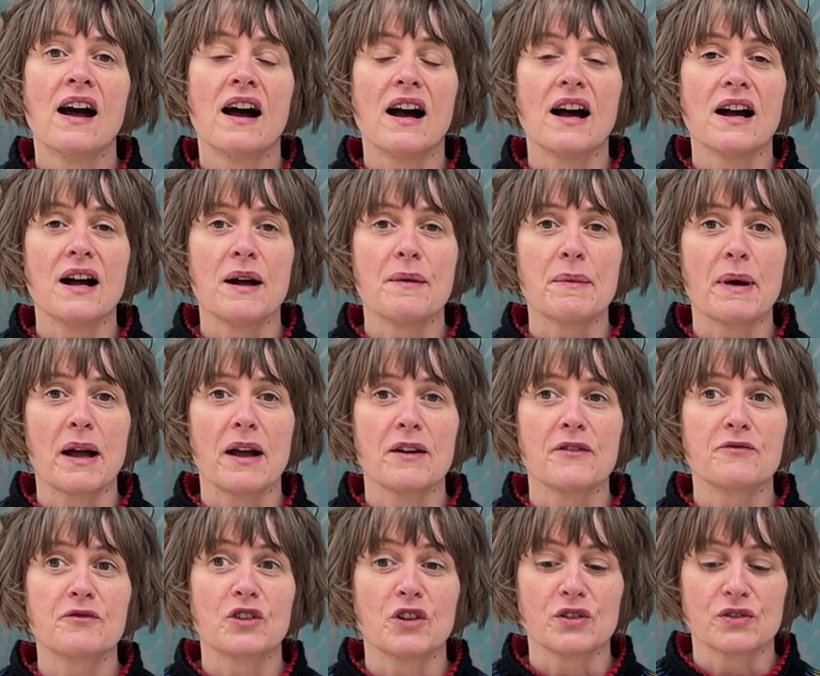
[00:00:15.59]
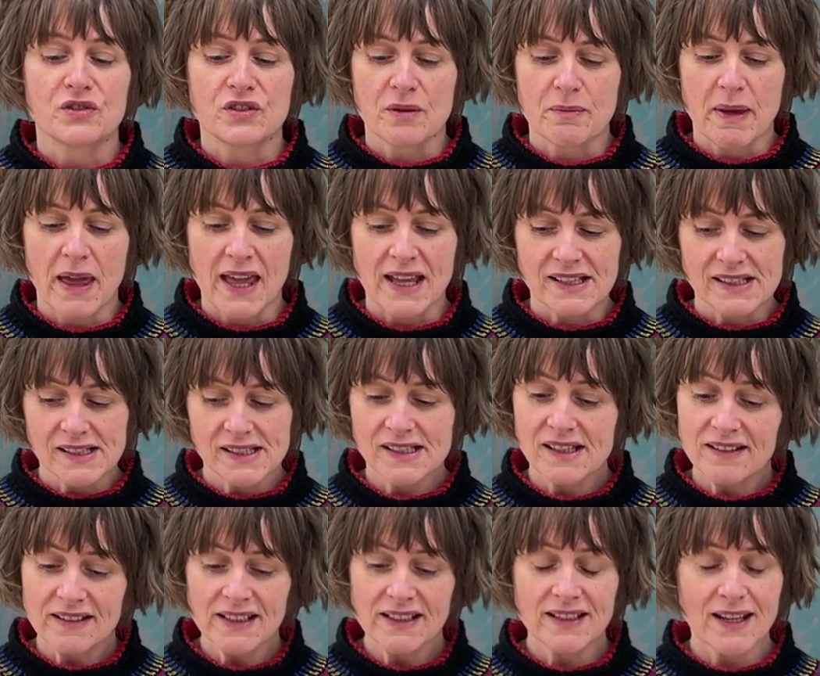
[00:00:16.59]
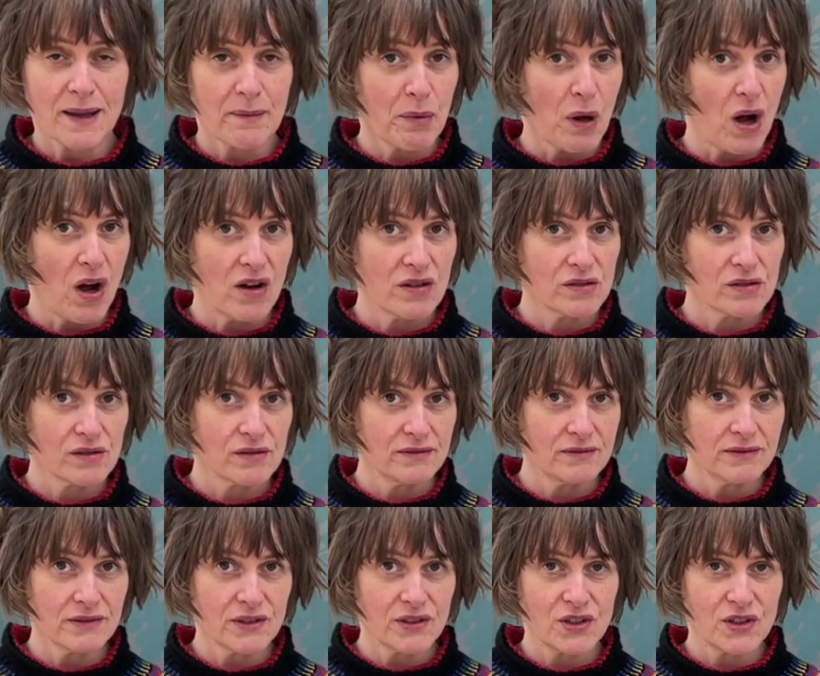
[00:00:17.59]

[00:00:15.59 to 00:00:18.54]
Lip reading: I've got some exciting parcels